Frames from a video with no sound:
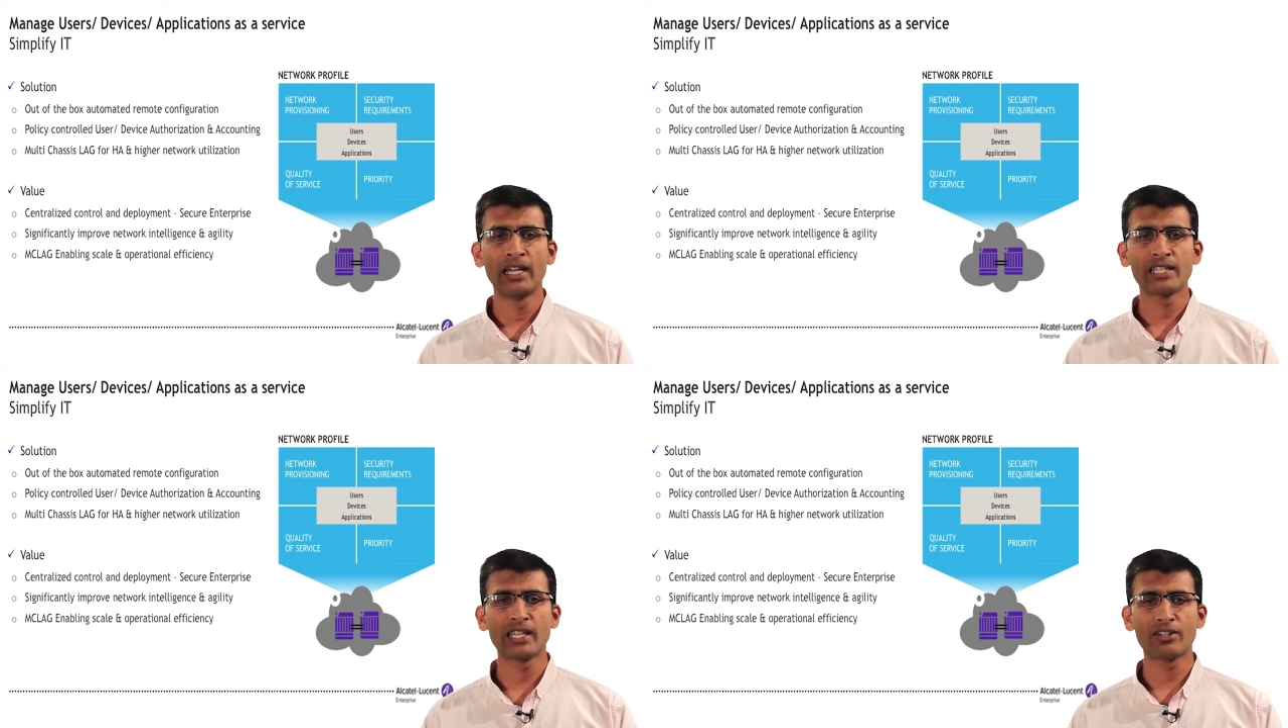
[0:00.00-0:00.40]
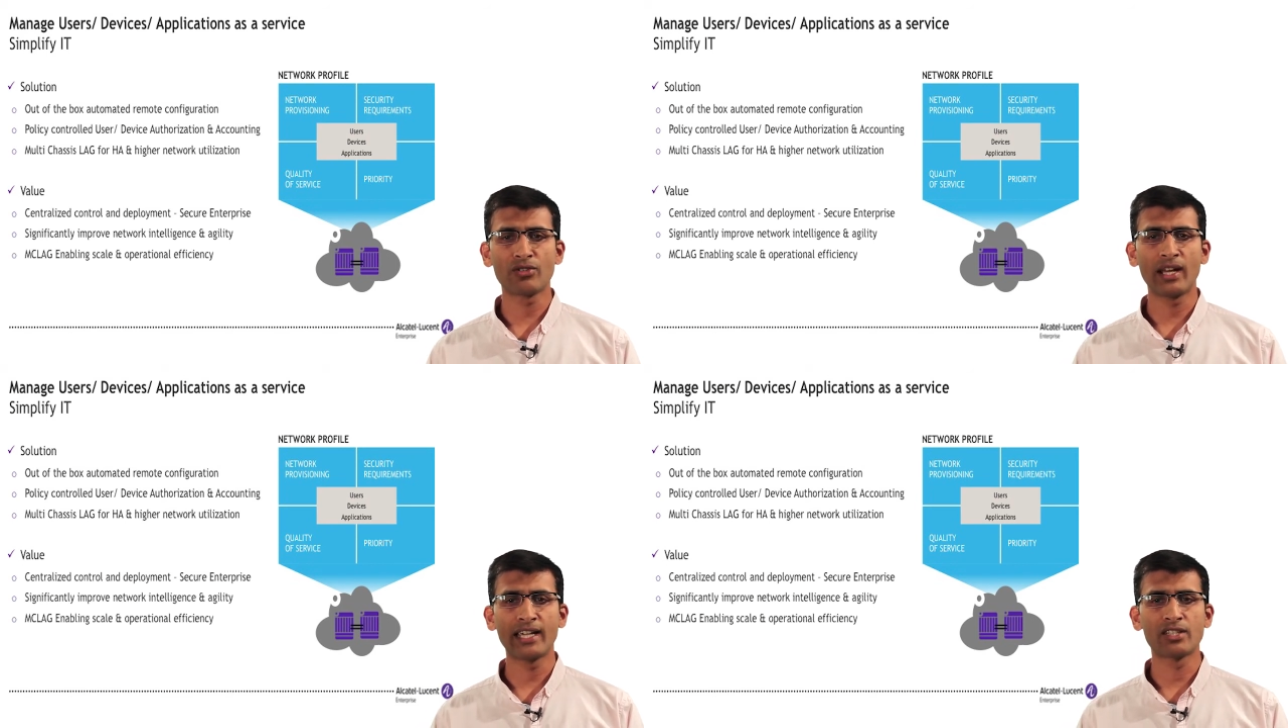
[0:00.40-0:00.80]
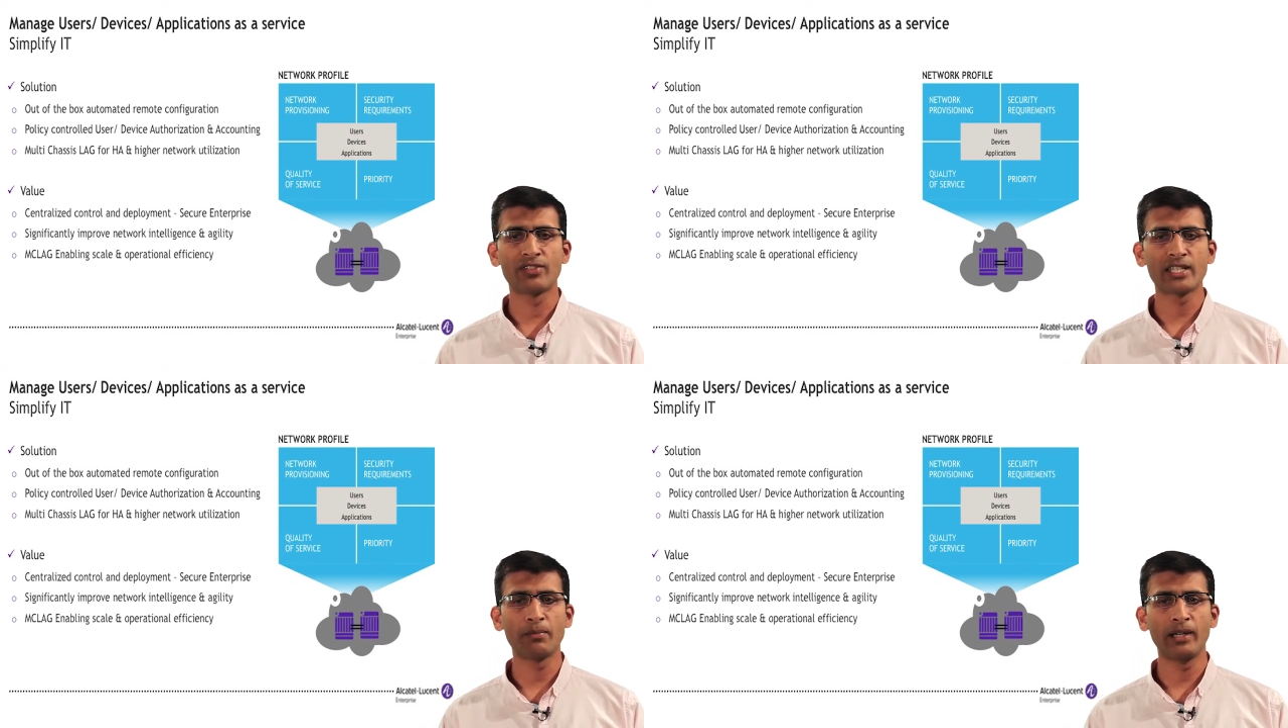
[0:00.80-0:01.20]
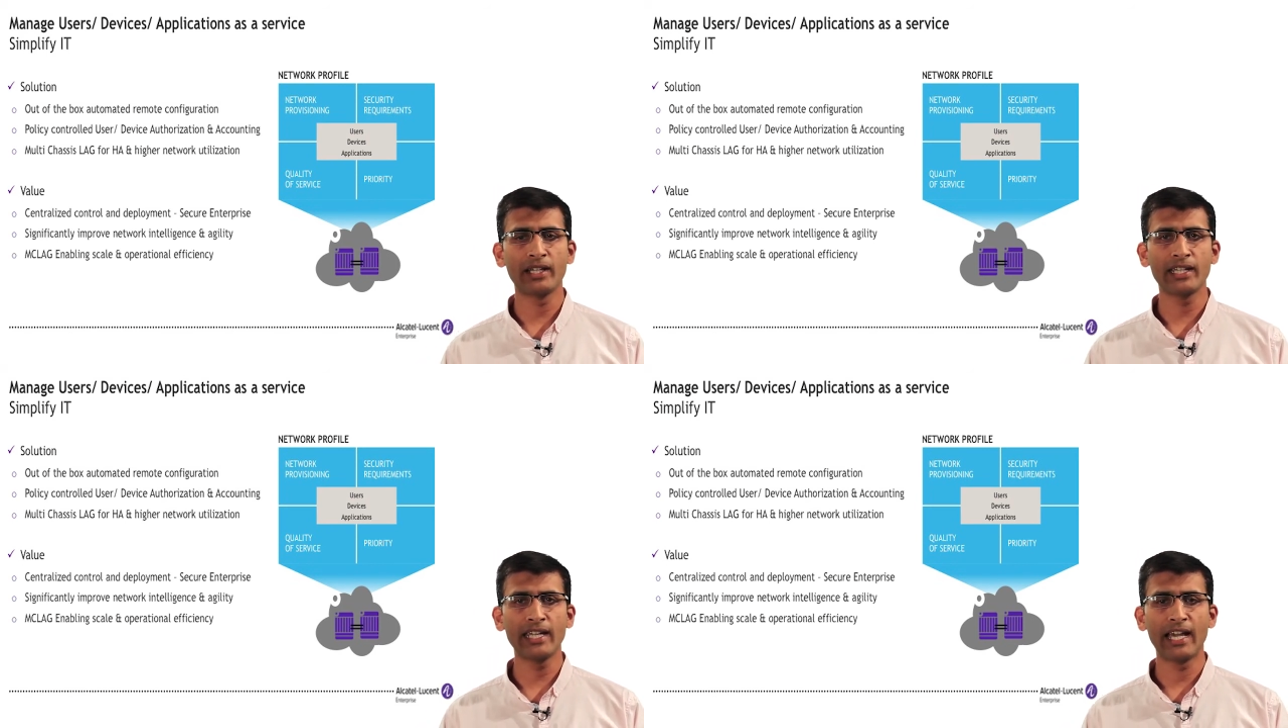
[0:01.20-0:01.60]
centralized
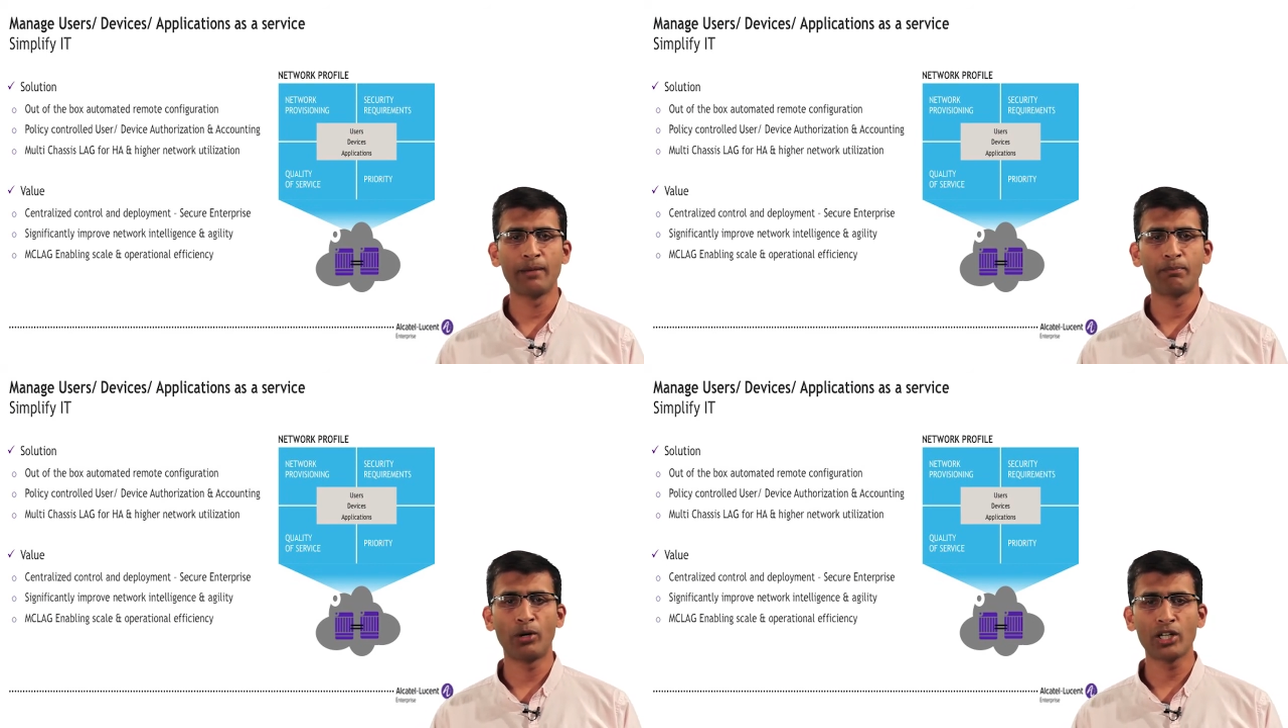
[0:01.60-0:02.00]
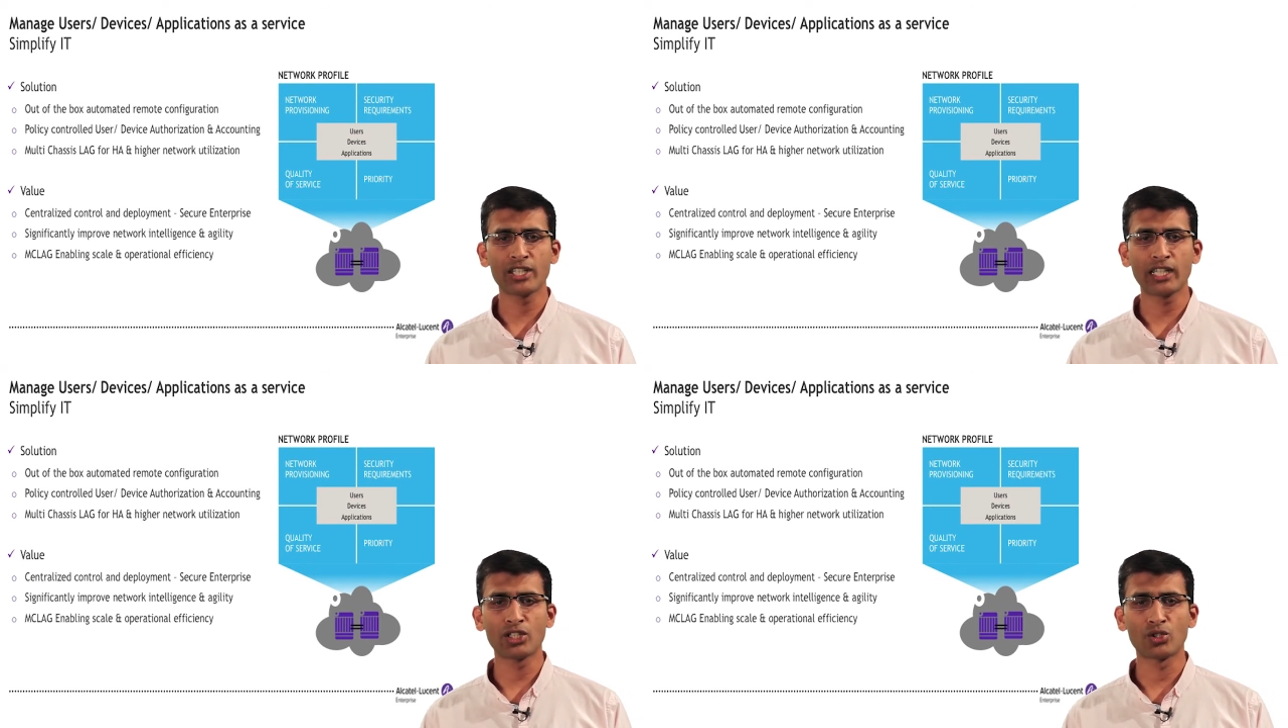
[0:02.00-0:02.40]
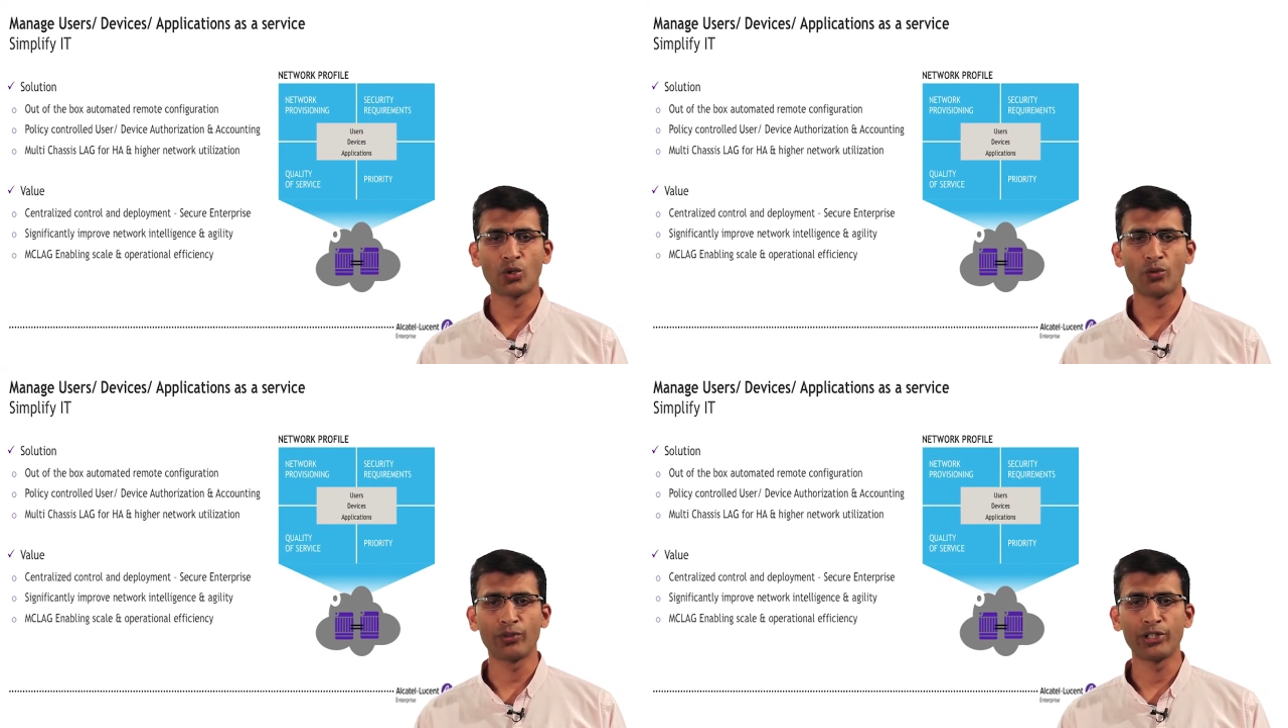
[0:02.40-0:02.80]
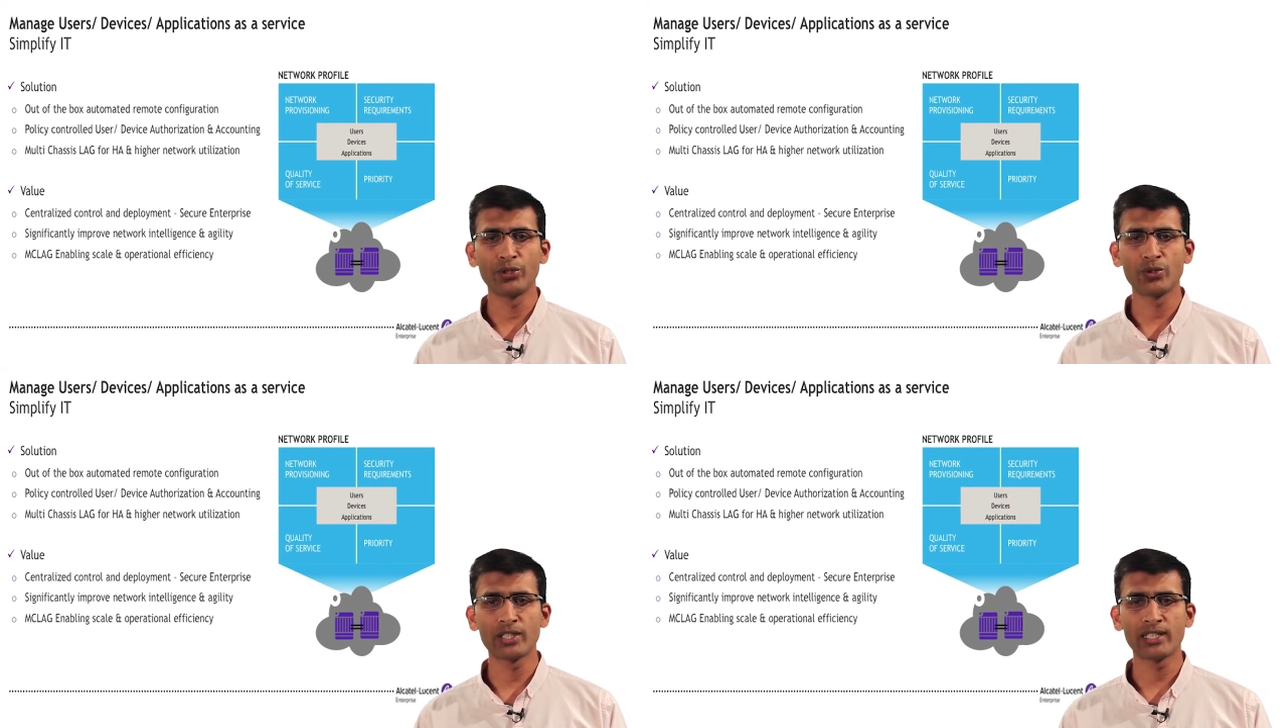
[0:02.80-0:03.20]
visibility and policy control for
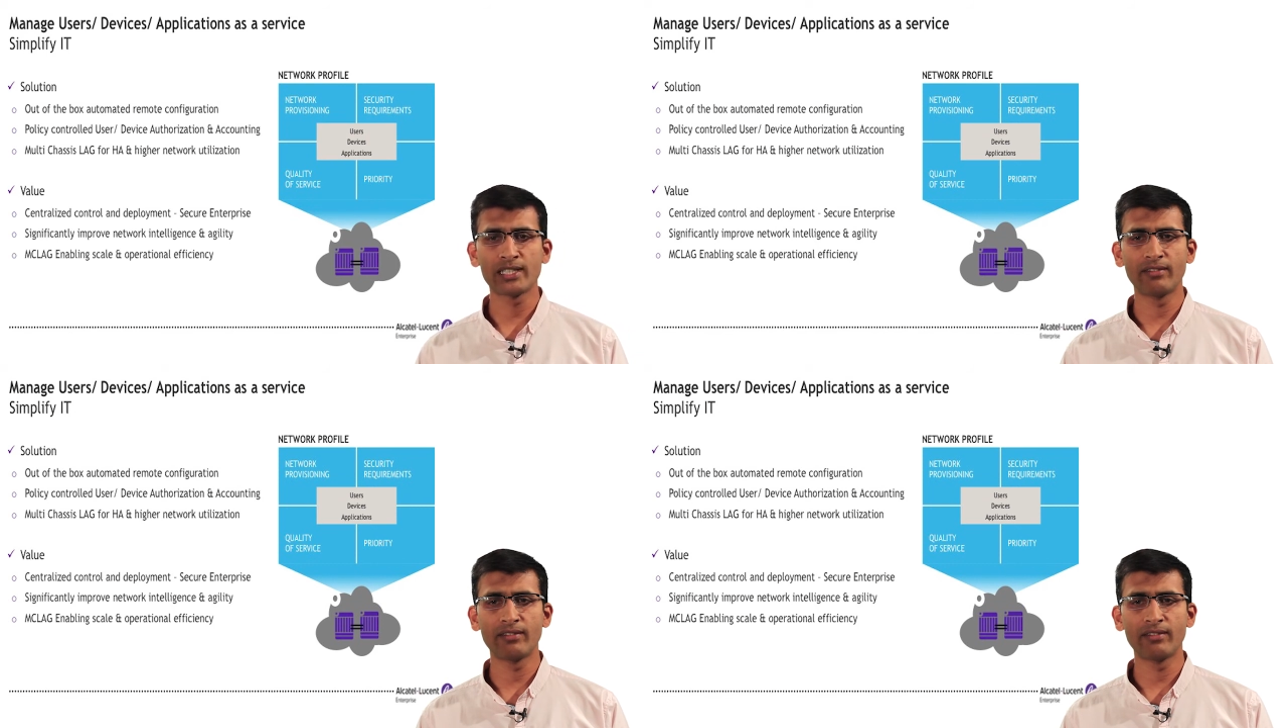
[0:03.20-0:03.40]
users,